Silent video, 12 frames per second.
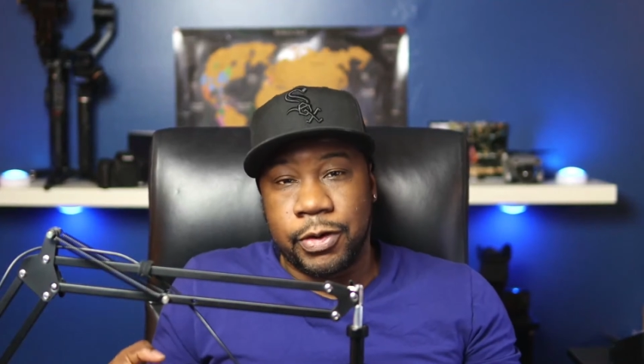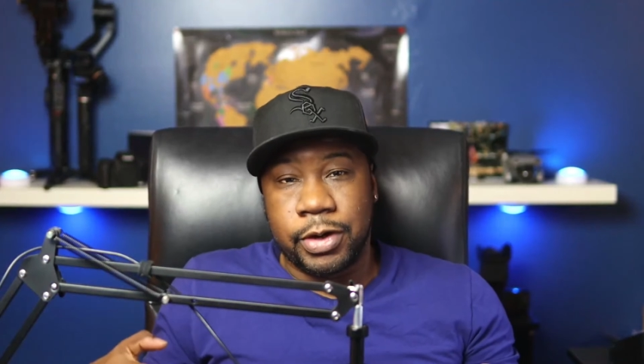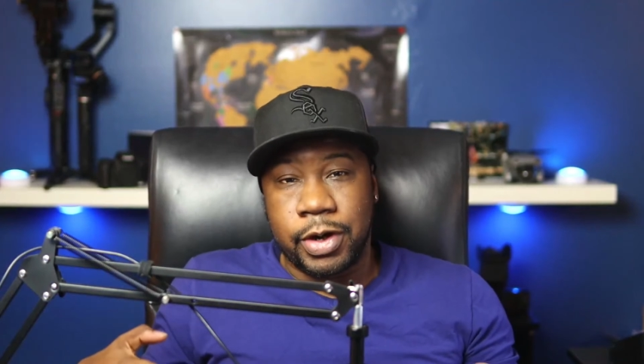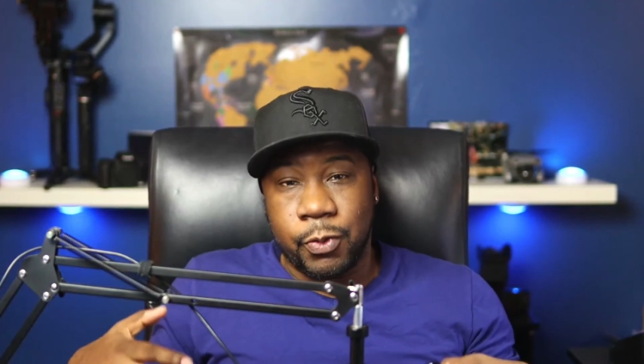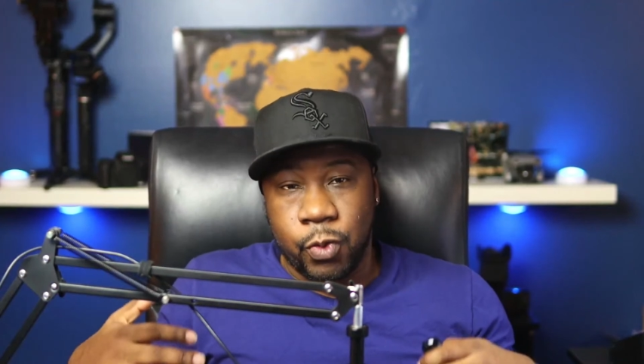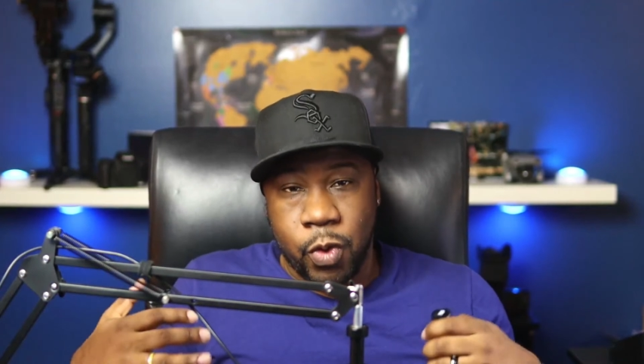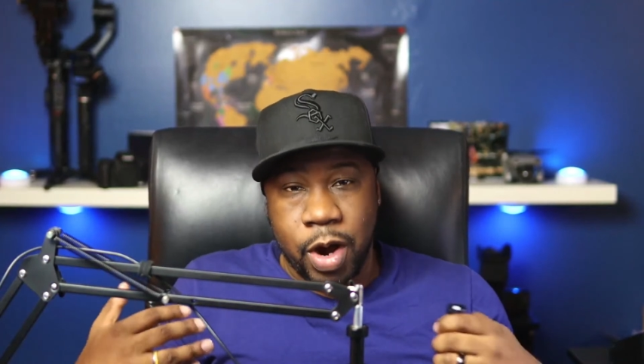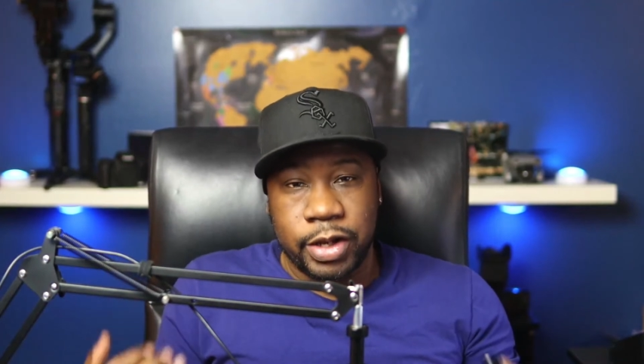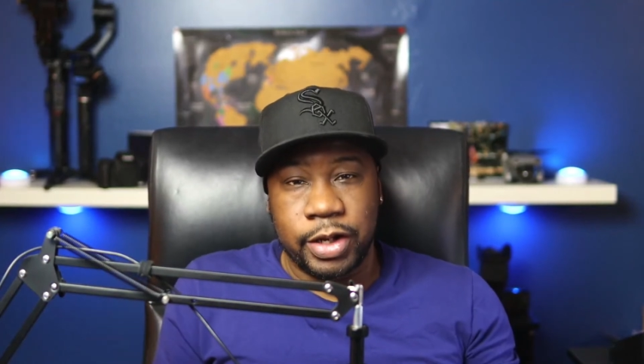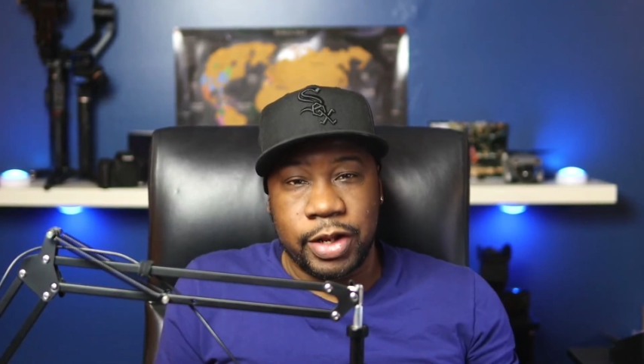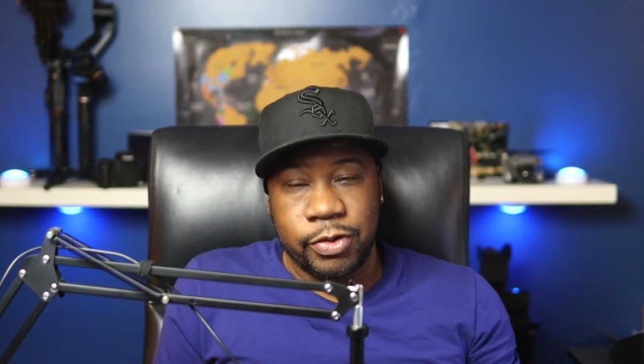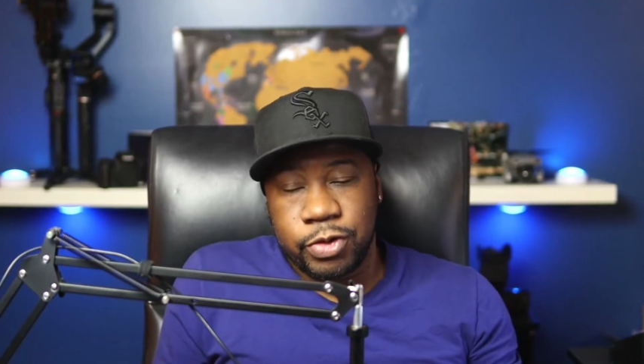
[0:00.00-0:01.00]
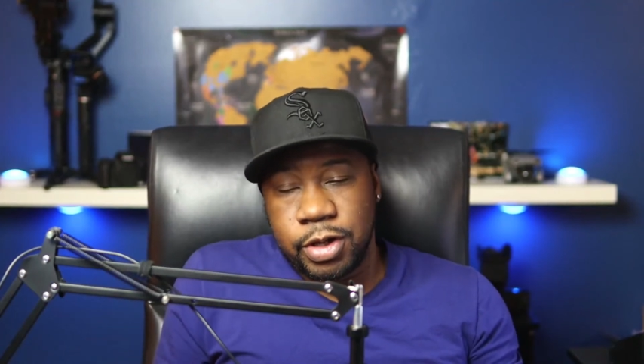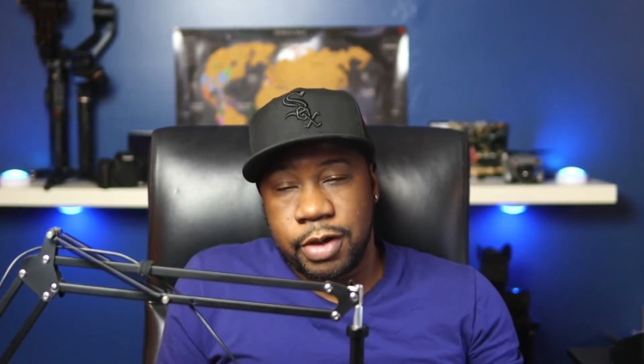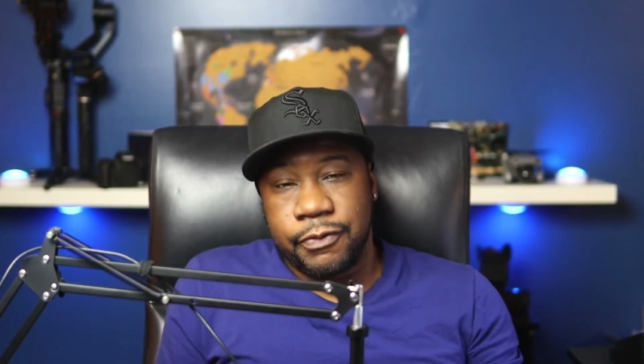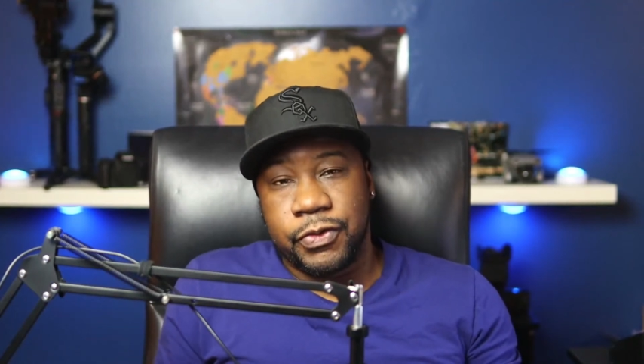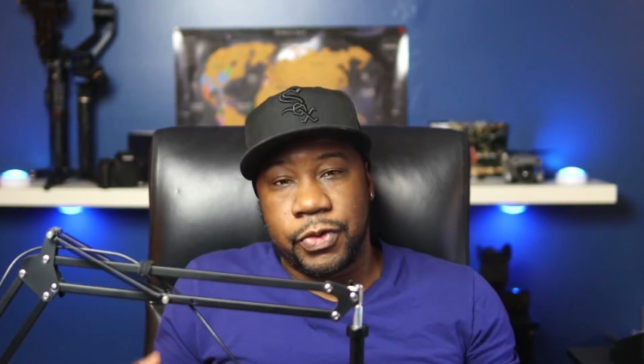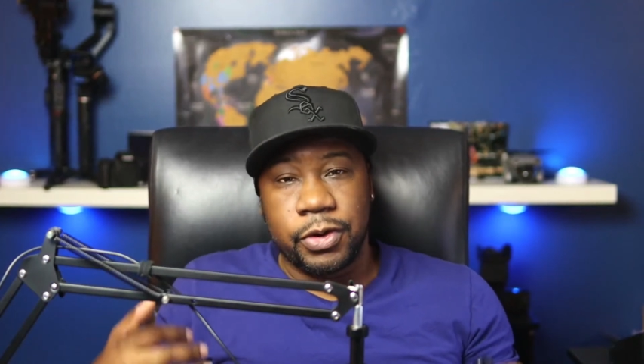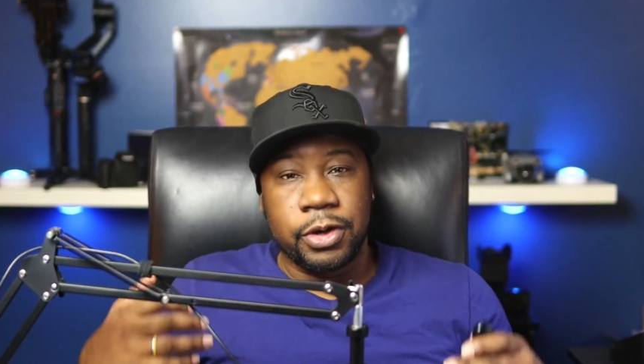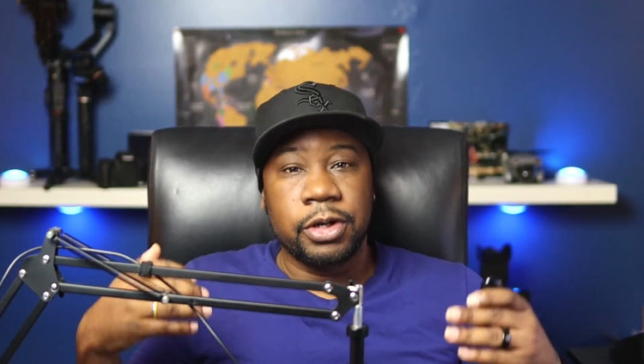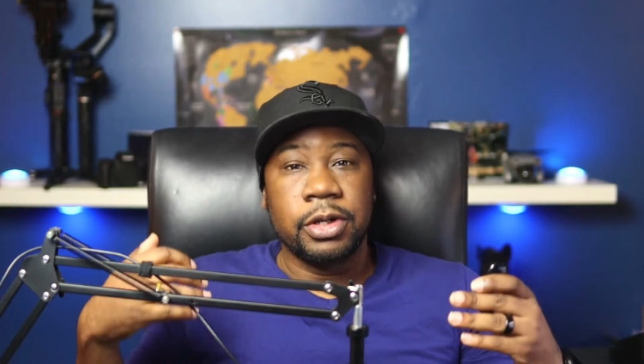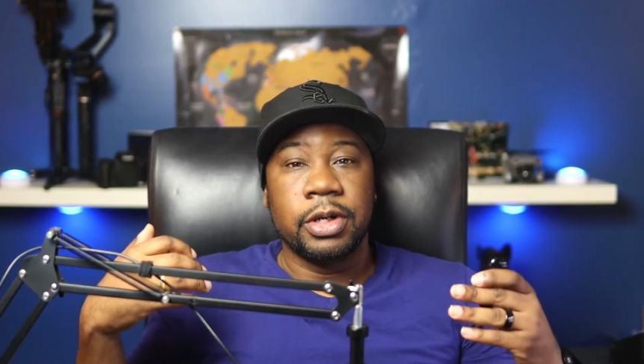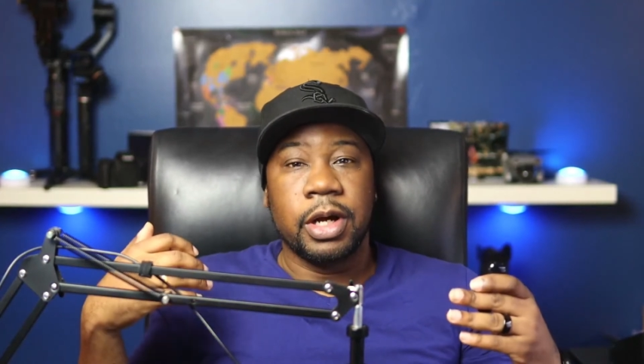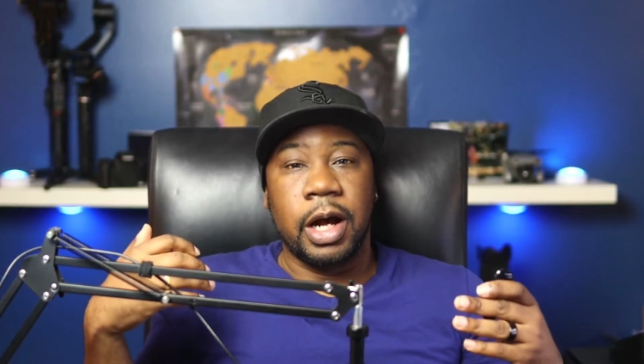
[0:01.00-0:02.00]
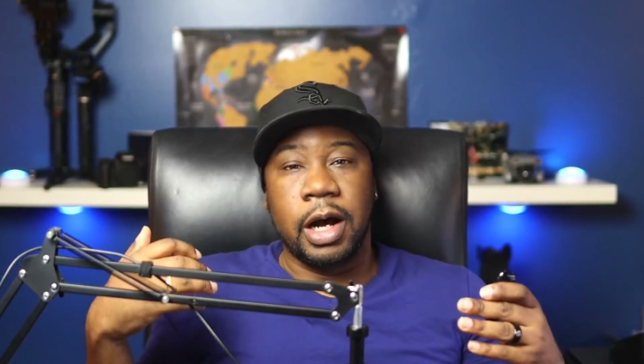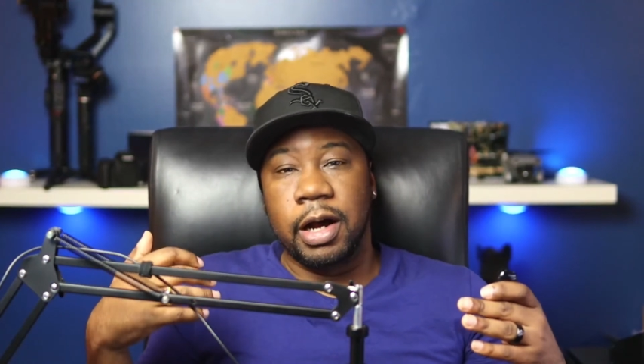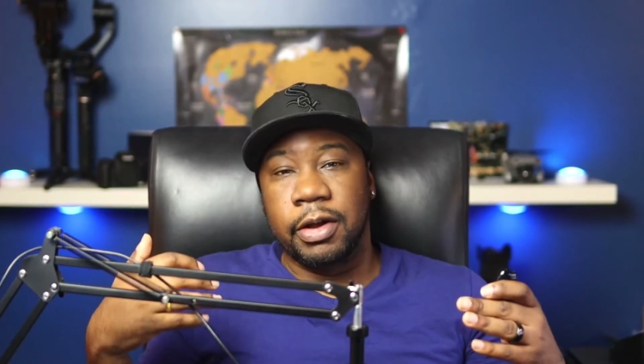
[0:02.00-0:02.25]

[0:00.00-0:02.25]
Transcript: for the quality that you're looking for,